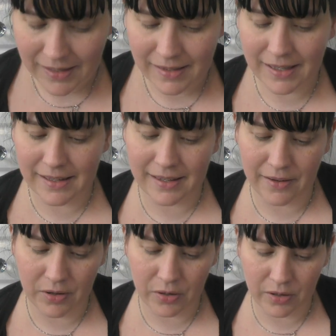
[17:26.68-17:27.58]
So let's
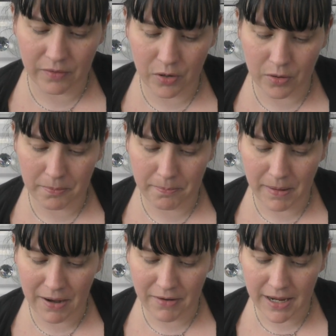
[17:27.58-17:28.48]
have a look. I've got
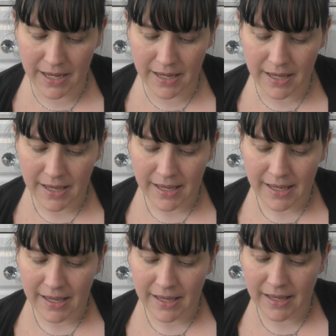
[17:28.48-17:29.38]
berry,
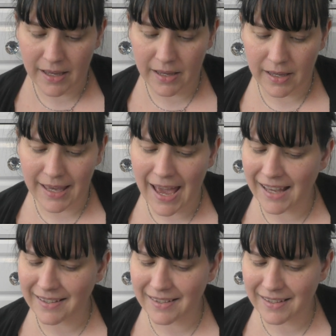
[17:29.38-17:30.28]
uh,
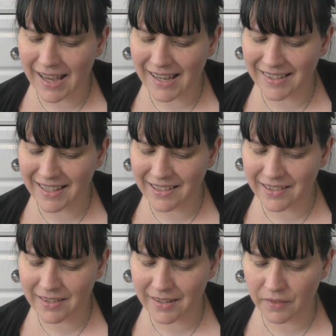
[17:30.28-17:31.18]
cass
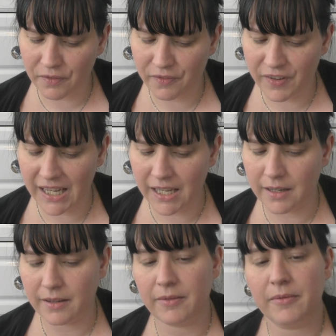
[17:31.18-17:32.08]
cassis and fig.